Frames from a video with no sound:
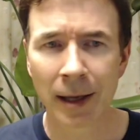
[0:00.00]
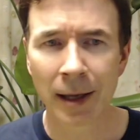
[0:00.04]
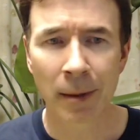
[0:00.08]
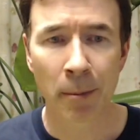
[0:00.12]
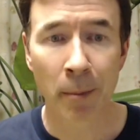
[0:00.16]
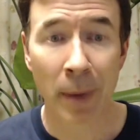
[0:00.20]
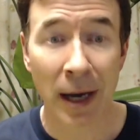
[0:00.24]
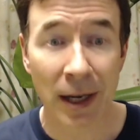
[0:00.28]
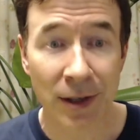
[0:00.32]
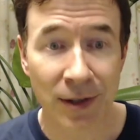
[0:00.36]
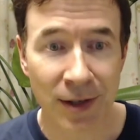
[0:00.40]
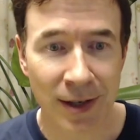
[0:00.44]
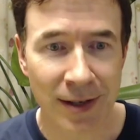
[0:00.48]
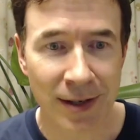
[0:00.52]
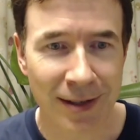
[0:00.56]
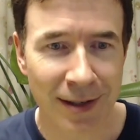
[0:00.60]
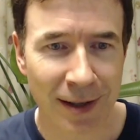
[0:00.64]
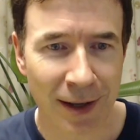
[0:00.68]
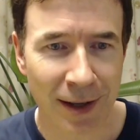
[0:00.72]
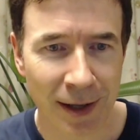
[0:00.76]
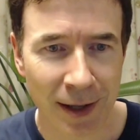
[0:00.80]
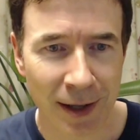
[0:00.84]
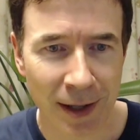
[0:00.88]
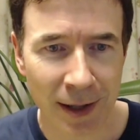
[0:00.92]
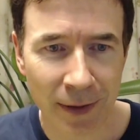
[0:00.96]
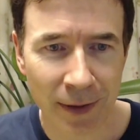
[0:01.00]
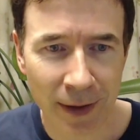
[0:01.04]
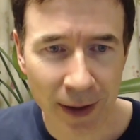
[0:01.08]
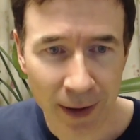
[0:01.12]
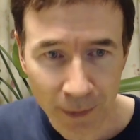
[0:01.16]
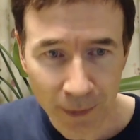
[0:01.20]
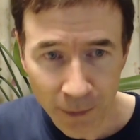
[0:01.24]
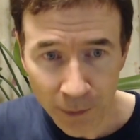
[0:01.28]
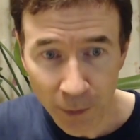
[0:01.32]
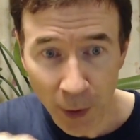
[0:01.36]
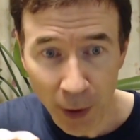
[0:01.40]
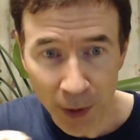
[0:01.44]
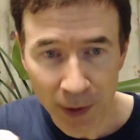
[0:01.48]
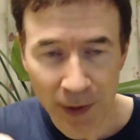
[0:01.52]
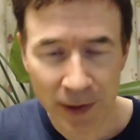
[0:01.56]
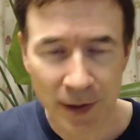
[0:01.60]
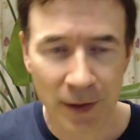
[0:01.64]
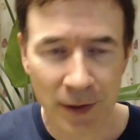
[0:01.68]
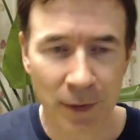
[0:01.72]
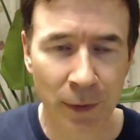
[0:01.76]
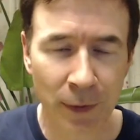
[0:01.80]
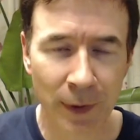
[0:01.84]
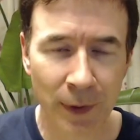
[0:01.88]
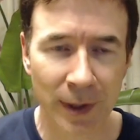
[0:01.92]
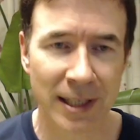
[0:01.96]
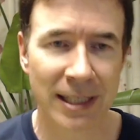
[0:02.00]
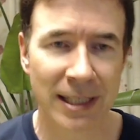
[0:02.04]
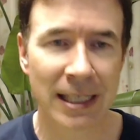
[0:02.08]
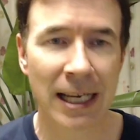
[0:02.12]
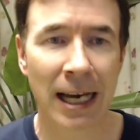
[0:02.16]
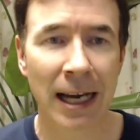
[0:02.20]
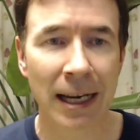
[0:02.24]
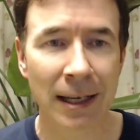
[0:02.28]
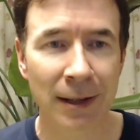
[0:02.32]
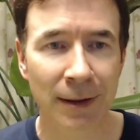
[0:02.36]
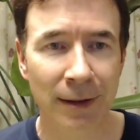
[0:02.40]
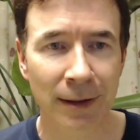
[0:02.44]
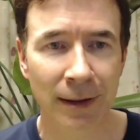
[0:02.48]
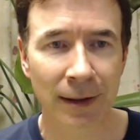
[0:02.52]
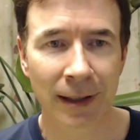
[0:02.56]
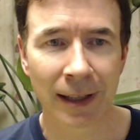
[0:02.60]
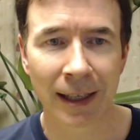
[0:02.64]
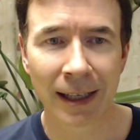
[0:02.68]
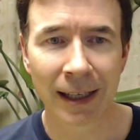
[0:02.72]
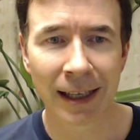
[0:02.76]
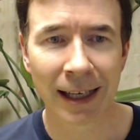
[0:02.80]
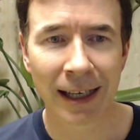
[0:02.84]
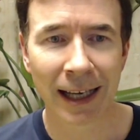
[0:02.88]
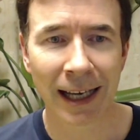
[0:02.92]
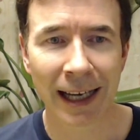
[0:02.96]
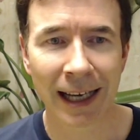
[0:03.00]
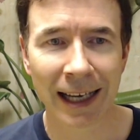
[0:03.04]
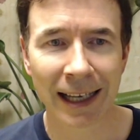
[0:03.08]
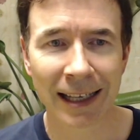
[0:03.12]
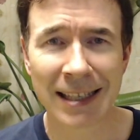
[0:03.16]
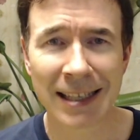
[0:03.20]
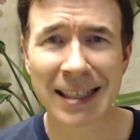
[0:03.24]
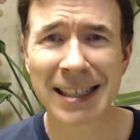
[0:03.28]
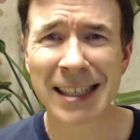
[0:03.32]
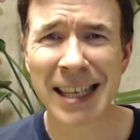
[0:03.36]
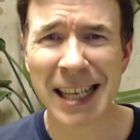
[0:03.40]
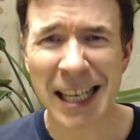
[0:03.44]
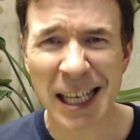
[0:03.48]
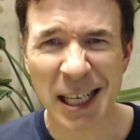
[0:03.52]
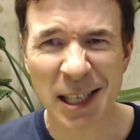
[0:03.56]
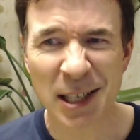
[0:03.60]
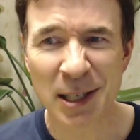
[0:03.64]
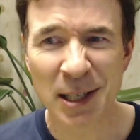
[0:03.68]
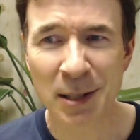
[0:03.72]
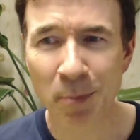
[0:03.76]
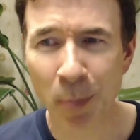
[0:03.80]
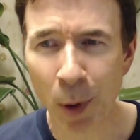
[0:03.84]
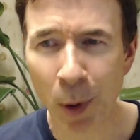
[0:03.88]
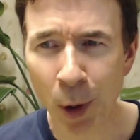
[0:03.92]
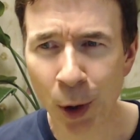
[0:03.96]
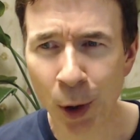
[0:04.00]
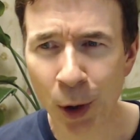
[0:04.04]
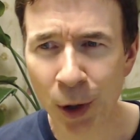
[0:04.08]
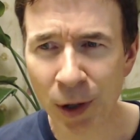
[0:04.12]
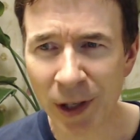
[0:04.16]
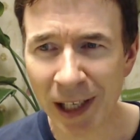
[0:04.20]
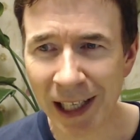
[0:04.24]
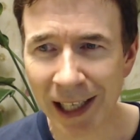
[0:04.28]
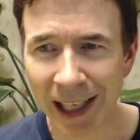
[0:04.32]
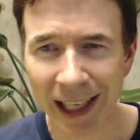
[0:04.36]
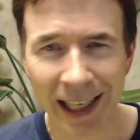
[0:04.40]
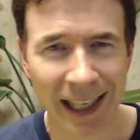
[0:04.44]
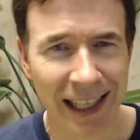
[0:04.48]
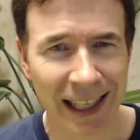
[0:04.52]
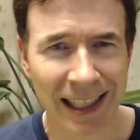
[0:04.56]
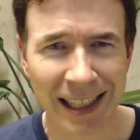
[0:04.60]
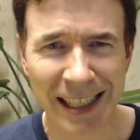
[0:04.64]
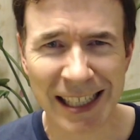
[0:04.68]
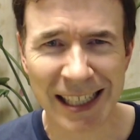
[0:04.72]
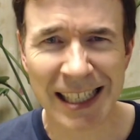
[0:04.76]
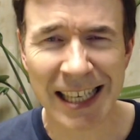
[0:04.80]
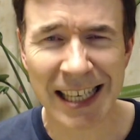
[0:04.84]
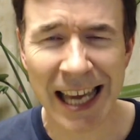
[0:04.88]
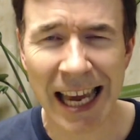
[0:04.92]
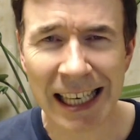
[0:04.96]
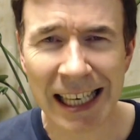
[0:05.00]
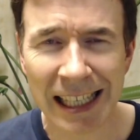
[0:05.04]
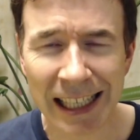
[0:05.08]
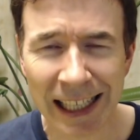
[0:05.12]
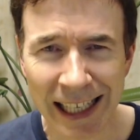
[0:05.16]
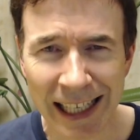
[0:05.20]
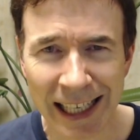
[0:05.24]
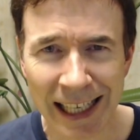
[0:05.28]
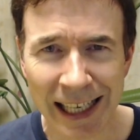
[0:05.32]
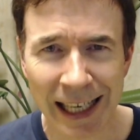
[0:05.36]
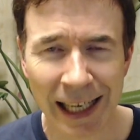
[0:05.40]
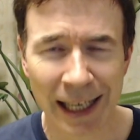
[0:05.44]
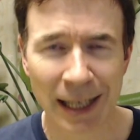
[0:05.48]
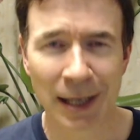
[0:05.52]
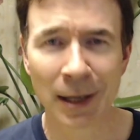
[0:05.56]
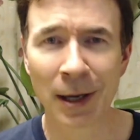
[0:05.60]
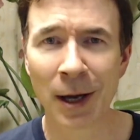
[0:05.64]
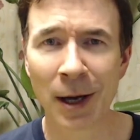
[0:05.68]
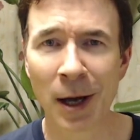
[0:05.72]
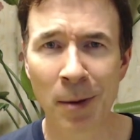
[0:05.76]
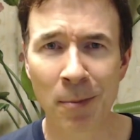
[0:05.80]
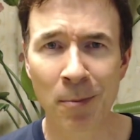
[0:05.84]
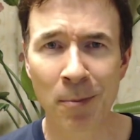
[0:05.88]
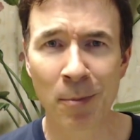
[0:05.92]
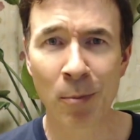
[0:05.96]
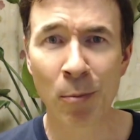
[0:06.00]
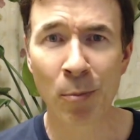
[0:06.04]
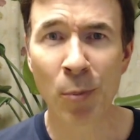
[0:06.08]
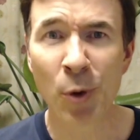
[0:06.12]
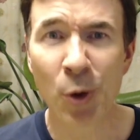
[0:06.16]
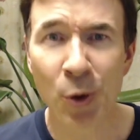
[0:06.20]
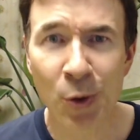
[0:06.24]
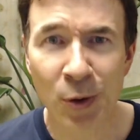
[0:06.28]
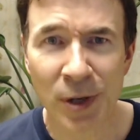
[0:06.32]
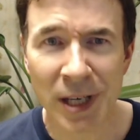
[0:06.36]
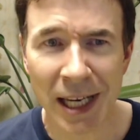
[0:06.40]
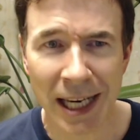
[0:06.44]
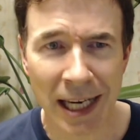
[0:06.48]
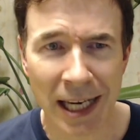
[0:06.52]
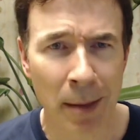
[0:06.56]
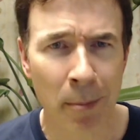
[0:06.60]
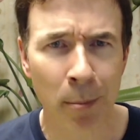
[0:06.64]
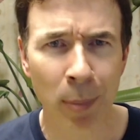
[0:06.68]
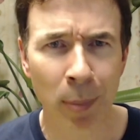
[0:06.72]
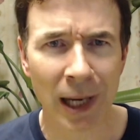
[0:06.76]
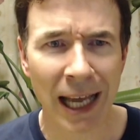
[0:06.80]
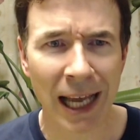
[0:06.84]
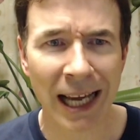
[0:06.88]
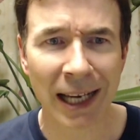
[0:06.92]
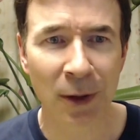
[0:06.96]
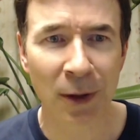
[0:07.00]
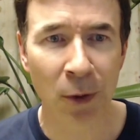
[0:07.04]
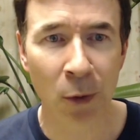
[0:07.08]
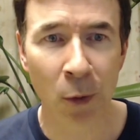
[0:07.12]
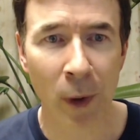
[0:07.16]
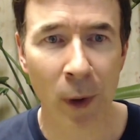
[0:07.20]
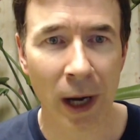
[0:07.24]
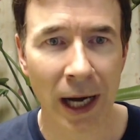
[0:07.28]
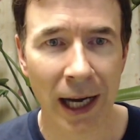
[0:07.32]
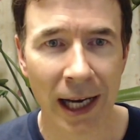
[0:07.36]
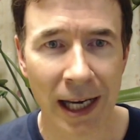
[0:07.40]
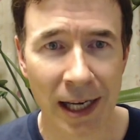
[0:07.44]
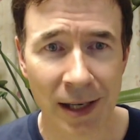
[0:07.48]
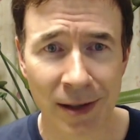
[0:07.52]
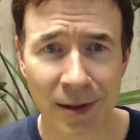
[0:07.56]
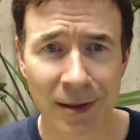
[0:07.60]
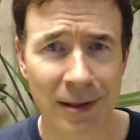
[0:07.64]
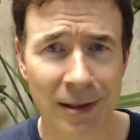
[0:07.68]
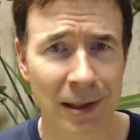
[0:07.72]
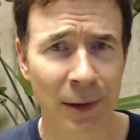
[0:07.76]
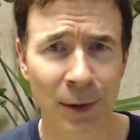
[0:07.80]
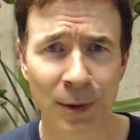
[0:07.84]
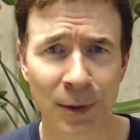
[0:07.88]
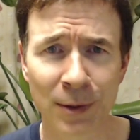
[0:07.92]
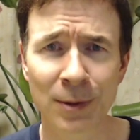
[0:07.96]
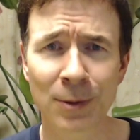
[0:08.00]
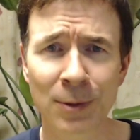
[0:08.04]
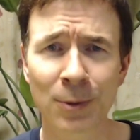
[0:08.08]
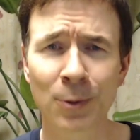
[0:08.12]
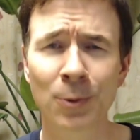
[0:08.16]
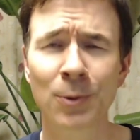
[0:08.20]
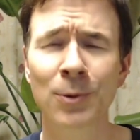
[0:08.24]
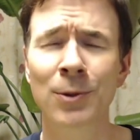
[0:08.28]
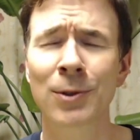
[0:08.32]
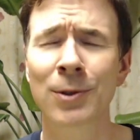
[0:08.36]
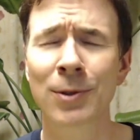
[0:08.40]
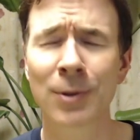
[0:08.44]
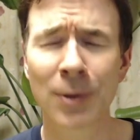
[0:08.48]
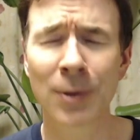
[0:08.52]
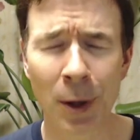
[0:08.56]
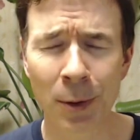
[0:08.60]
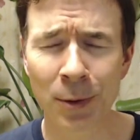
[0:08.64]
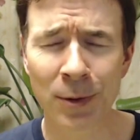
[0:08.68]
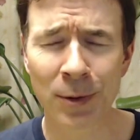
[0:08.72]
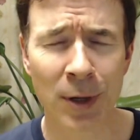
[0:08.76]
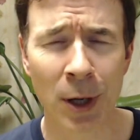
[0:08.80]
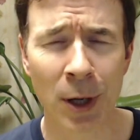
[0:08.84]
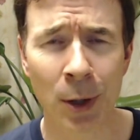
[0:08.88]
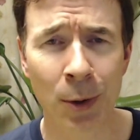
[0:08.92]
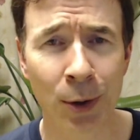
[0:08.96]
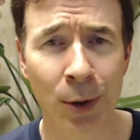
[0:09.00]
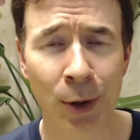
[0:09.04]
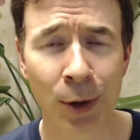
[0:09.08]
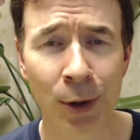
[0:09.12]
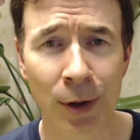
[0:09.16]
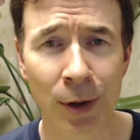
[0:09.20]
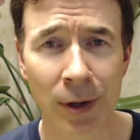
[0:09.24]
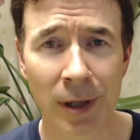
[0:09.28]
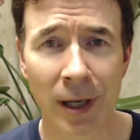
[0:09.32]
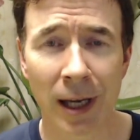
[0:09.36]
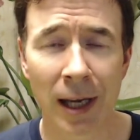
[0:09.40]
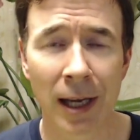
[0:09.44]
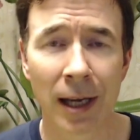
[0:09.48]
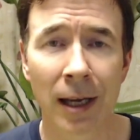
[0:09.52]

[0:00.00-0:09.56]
Matches the, the font for his title. And seeing Spawn in like deadly, um, moody black and white just looks so, so good.